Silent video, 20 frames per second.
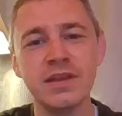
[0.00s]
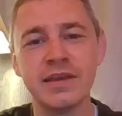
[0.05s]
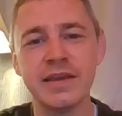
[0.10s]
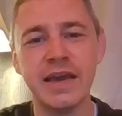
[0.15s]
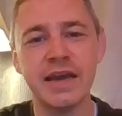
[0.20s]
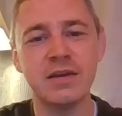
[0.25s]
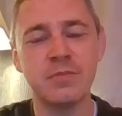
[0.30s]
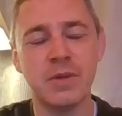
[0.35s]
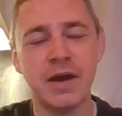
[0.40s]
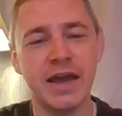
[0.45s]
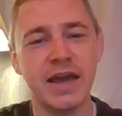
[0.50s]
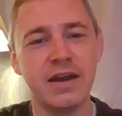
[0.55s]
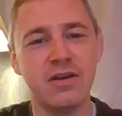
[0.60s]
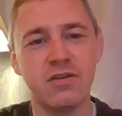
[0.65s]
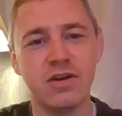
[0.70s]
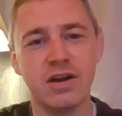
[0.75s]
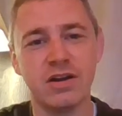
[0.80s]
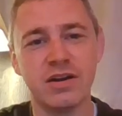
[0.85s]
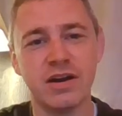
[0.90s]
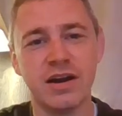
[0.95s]
getting my head
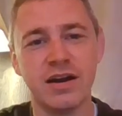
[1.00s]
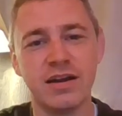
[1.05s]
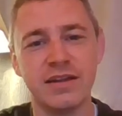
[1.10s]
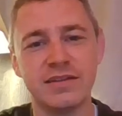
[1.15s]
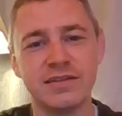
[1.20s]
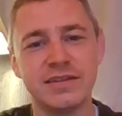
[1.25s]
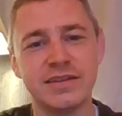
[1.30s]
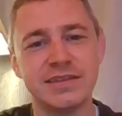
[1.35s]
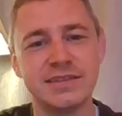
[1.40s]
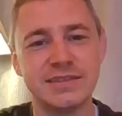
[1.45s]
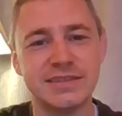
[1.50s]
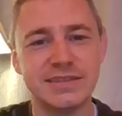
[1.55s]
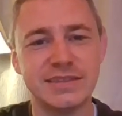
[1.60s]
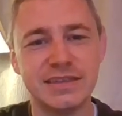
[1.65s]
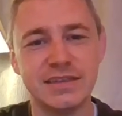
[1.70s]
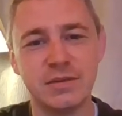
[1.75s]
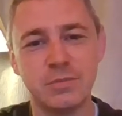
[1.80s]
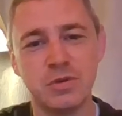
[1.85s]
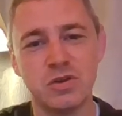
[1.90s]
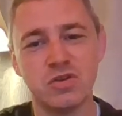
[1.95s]
around Ireland and
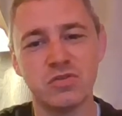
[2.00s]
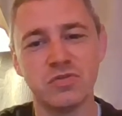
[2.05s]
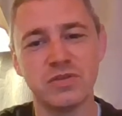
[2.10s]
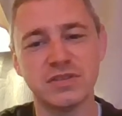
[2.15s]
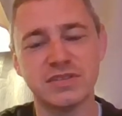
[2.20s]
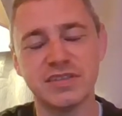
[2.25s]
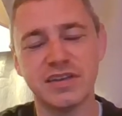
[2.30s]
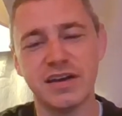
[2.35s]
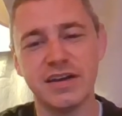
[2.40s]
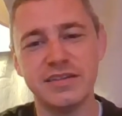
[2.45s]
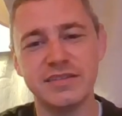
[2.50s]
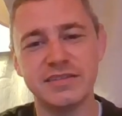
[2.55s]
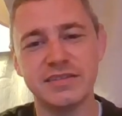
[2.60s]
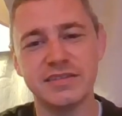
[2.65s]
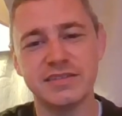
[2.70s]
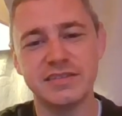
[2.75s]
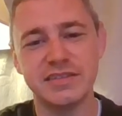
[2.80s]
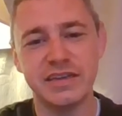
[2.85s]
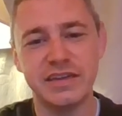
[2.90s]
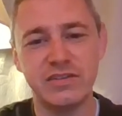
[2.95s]
seeing the beautiful sights
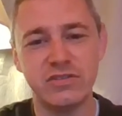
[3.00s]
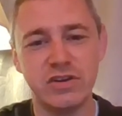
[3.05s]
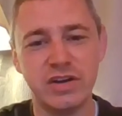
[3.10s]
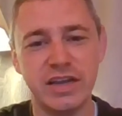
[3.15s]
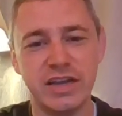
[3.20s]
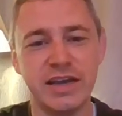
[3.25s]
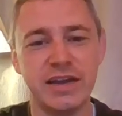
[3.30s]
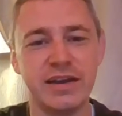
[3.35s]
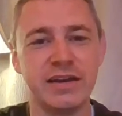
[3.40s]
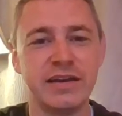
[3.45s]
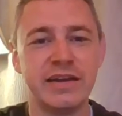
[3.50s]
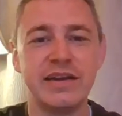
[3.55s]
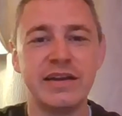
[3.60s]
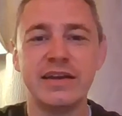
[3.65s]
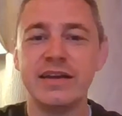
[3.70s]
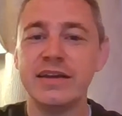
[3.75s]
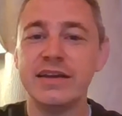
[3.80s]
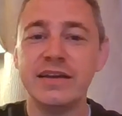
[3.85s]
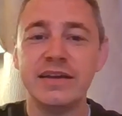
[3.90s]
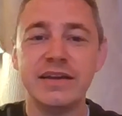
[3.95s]
and scenery. And
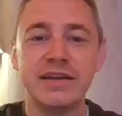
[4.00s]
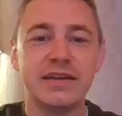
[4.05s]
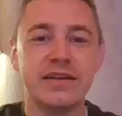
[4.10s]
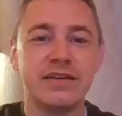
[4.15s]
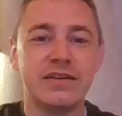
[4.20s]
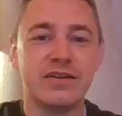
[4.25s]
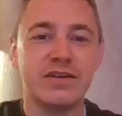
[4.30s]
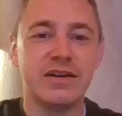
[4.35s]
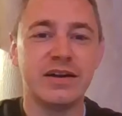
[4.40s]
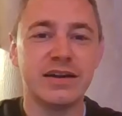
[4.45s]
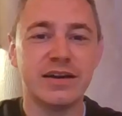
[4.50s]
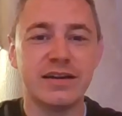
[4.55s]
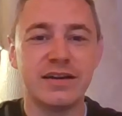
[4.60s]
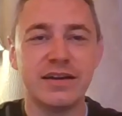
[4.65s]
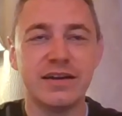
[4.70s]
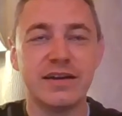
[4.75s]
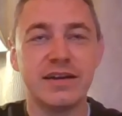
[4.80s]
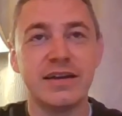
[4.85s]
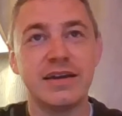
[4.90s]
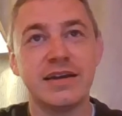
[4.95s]
I got
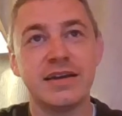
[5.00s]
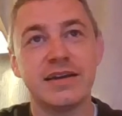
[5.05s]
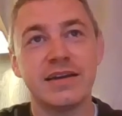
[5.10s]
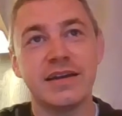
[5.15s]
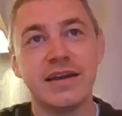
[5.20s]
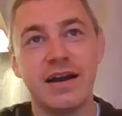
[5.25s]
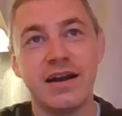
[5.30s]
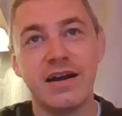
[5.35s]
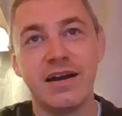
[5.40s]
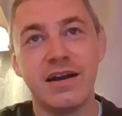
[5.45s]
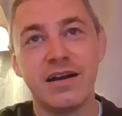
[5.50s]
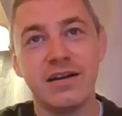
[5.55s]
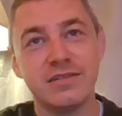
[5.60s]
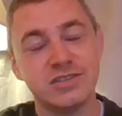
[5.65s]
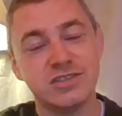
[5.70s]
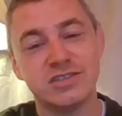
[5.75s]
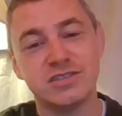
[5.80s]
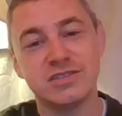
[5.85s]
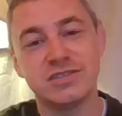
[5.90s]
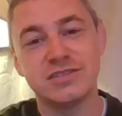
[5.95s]
a car and
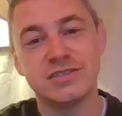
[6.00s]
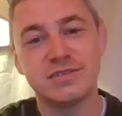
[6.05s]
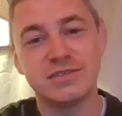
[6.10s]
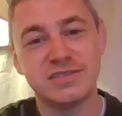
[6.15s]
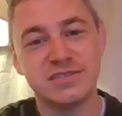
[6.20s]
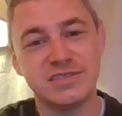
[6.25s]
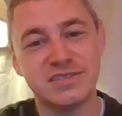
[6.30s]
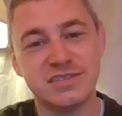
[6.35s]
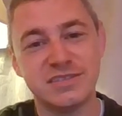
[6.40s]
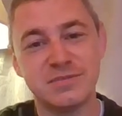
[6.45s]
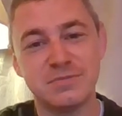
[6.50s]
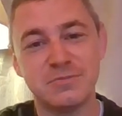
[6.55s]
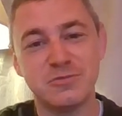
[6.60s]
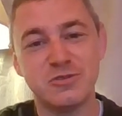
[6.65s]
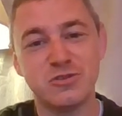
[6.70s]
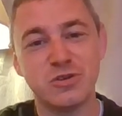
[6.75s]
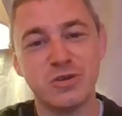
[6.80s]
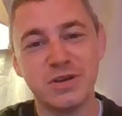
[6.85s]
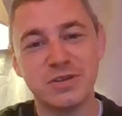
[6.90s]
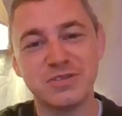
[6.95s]
just
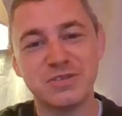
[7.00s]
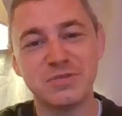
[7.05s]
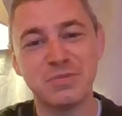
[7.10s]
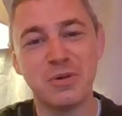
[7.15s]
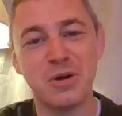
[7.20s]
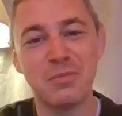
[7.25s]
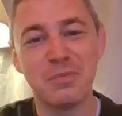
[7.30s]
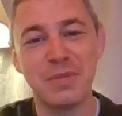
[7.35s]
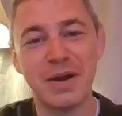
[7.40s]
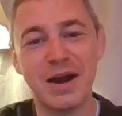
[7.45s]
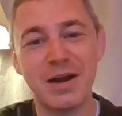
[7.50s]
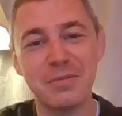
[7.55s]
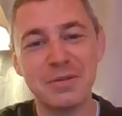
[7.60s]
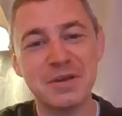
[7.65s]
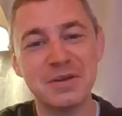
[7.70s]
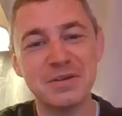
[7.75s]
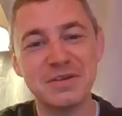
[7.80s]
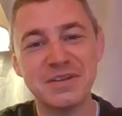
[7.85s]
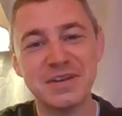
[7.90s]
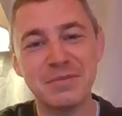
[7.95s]
throw a small
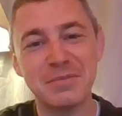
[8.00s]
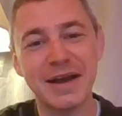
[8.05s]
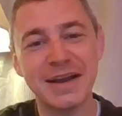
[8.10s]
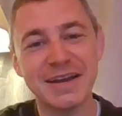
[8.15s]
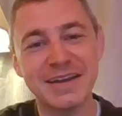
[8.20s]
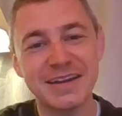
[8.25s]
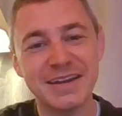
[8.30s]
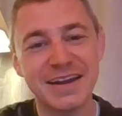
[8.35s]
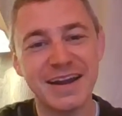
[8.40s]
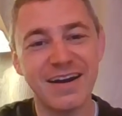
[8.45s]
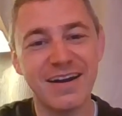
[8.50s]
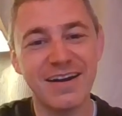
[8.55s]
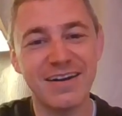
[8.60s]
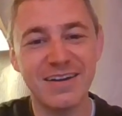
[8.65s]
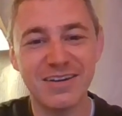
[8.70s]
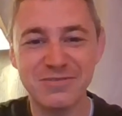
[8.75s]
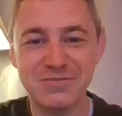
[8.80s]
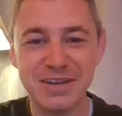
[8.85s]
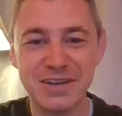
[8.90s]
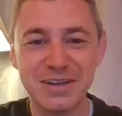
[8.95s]
barbecue into the back of the car, and
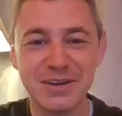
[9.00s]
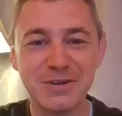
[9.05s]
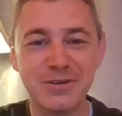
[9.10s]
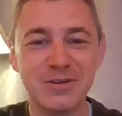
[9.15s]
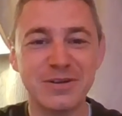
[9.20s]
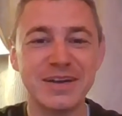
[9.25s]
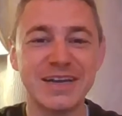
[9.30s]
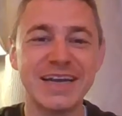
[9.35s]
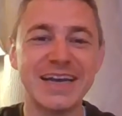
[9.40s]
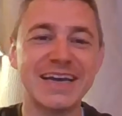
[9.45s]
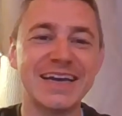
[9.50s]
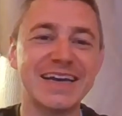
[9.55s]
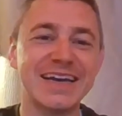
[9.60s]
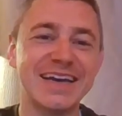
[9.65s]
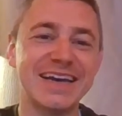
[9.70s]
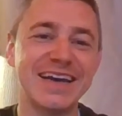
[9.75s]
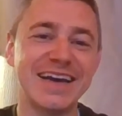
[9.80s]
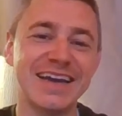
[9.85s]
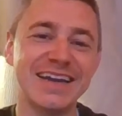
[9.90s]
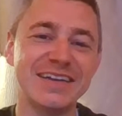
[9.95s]
off I go,
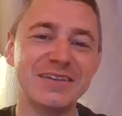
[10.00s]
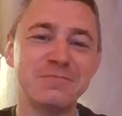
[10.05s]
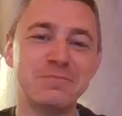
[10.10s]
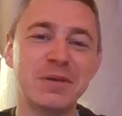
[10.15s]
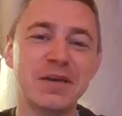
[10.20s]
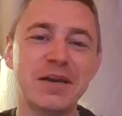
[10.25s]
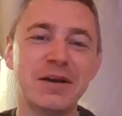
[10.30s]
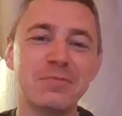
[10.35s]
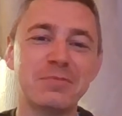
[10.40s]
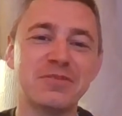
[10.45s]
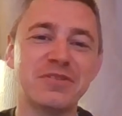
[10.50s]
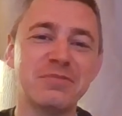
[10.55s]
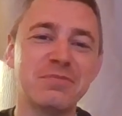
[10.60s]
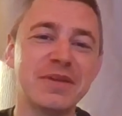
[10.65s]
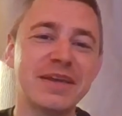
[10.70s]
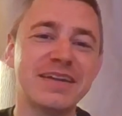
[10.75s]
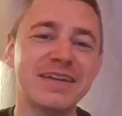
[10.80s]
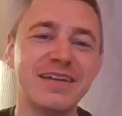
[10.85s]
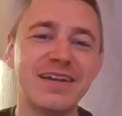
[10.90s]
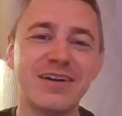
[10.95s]
and pick up some
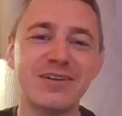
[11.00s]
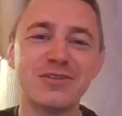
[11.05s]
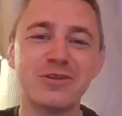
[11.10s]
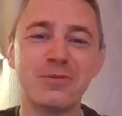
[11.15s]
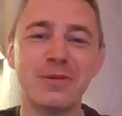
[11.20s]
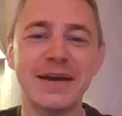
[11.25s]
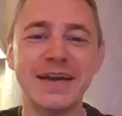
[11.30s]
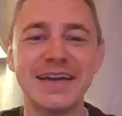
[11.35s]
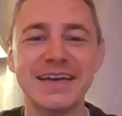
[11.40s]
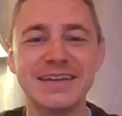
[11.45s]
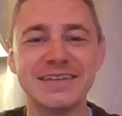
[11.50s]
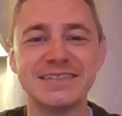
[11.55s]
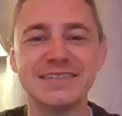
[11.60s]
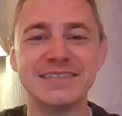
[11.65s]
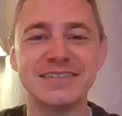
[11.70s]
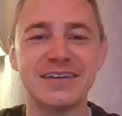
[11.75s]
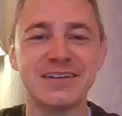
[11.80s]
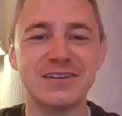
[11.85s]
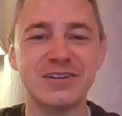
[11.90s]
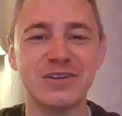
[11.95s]
meat along the way and
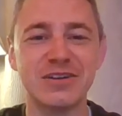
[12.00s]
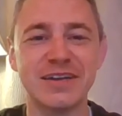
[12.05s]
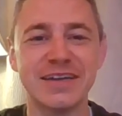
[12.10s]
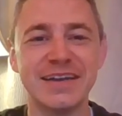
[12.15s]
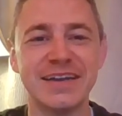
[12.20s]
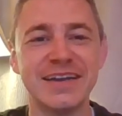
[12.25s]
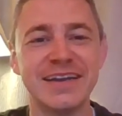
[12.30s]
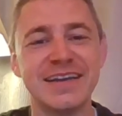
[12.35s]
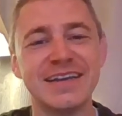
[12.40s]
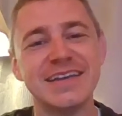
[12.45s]
start cooking.